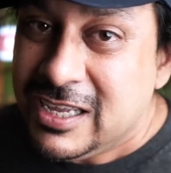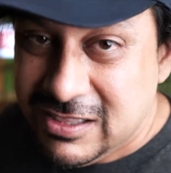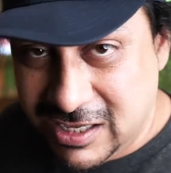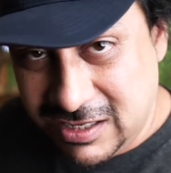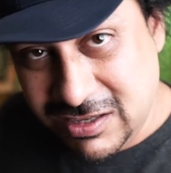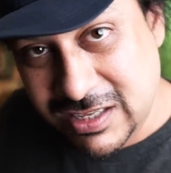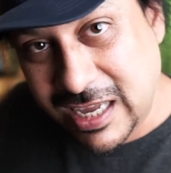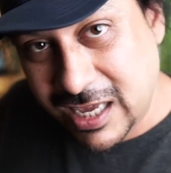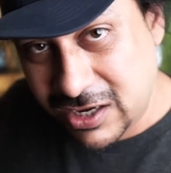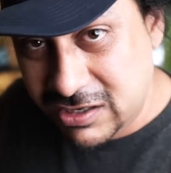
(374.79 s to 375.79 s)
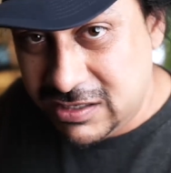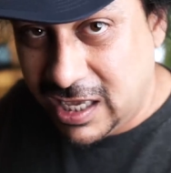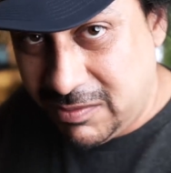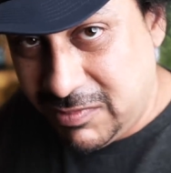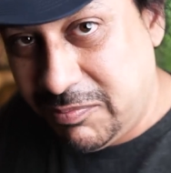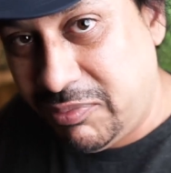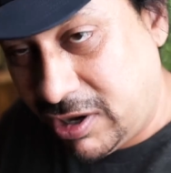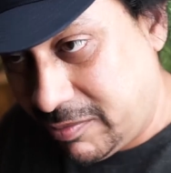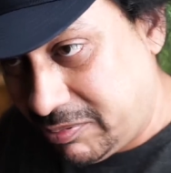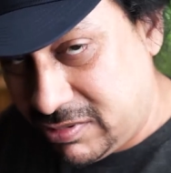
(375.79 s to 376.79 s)
This is entertainment
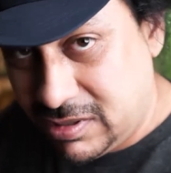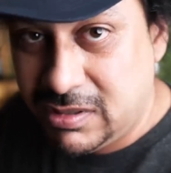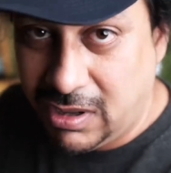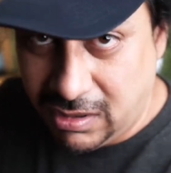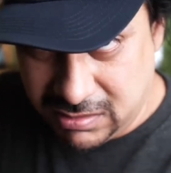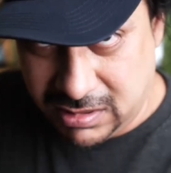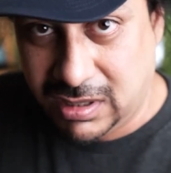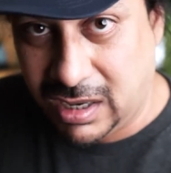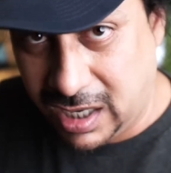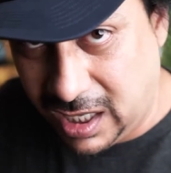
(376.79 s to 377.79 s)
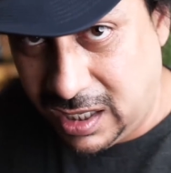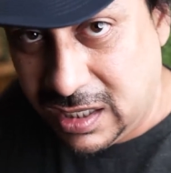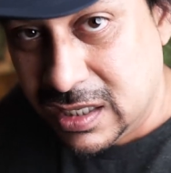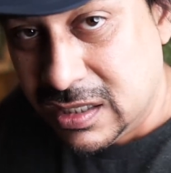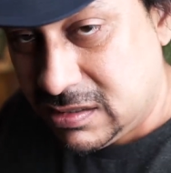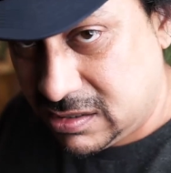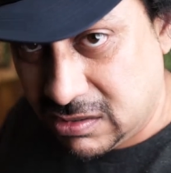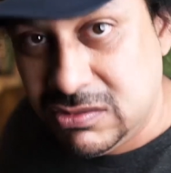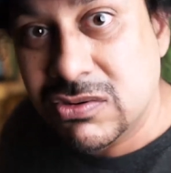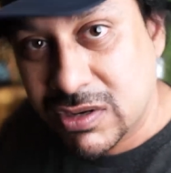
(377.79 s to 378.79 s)
purposes only, all right? So
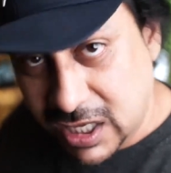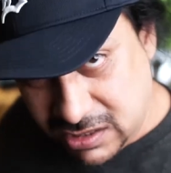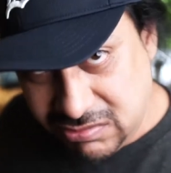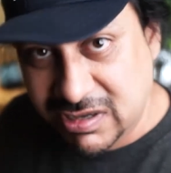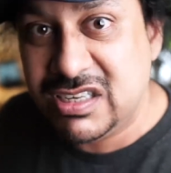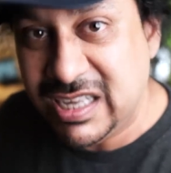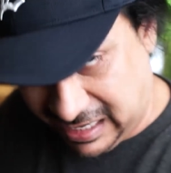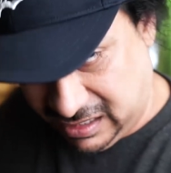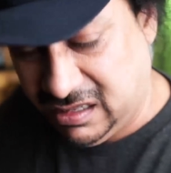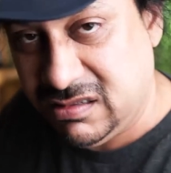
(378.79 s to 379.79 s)
don't get too excited.